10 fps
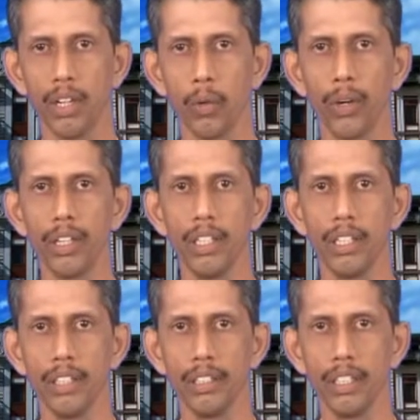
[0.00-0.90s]

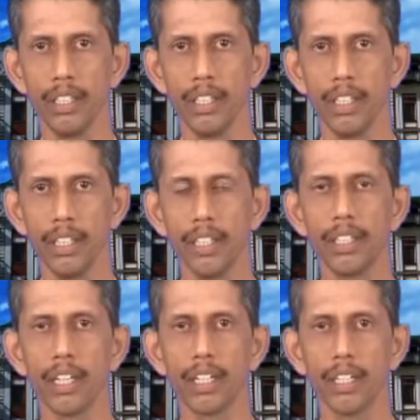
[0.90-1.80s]
only in the
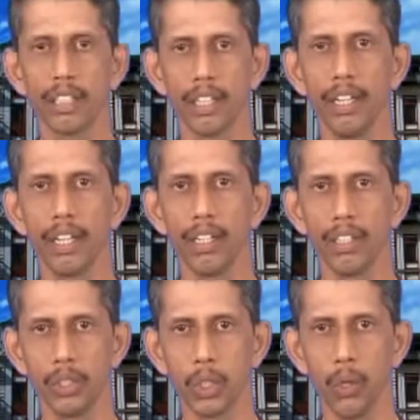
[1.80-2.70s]
intertidal
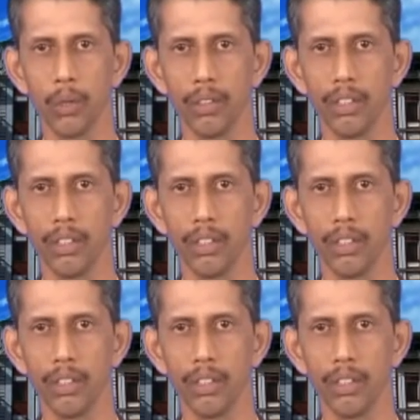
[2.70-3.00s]
zone.